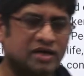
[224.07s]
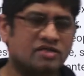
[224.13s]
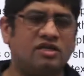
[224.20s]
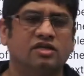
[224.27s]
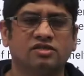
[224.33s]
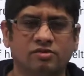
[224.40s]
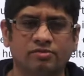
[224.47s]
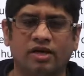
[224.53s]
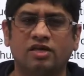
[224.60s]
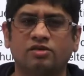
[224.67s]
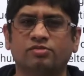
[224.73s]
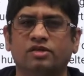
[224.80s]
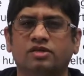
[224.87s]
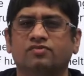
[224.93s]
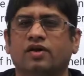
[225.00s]
disaster
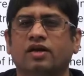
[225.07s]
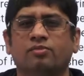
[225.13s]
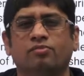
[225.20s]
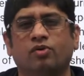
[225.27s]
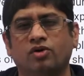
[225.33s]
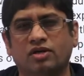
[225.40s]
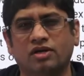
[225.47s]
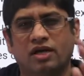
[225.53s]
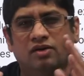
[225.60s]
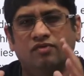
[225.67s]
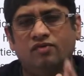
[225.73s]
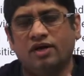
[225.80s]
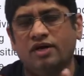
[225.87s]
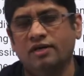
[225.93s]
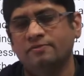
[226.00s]
management is very important and
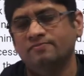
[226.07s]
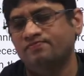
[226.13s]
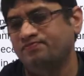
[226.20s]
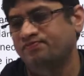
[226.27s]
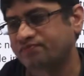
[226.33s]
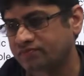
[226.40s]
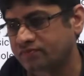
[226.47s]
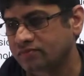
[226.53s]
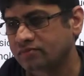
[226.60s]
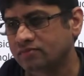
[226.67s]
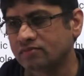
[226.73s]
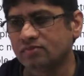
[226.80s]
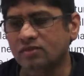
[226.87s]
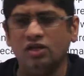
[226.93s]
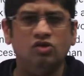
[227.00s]
why
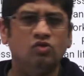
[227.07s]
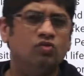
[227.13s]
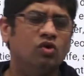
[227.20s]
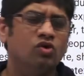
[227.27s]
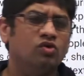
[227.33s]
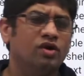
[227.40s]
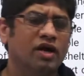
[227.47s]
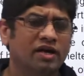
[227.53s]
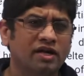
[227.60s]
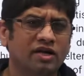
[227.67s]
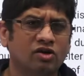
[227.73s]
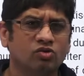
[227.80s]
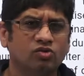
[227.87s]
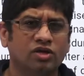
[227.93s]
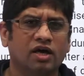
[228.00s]
you want to get
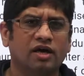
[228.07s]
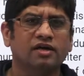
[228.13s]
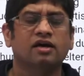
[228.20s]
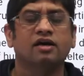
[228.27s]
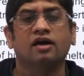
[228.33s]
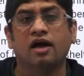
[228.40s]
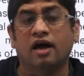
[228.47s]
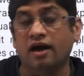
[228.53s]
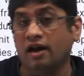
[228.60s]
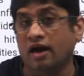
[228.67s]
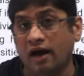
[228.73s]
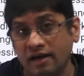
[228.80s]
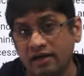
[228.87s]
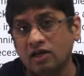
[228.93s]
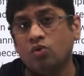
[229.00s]
into that and
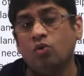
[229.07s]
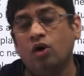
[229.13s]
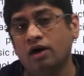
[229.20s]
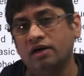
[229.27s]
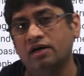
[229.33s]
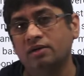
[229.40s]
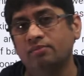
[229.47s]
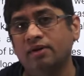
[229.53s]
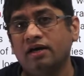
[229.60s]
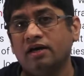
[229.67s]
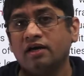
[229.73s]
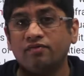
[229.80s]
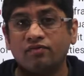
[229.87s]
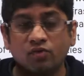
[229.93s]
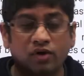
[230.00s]
IIT Guwahati may
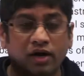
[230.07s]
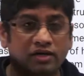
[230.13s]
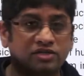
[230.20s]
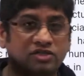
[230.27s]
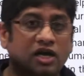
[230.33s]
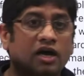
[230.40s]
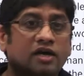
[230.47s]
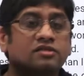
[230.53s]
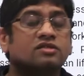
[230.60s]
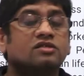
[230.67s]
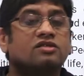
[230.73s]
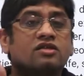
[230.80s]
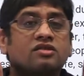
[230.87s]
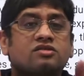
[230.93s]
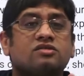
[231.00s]
if you get chance
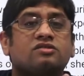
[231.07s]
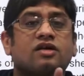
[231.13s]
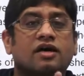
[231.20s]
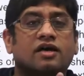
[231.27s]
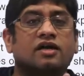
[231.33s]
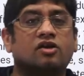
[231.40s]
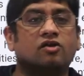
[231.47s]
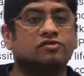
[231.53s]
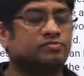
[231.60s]
this is the area of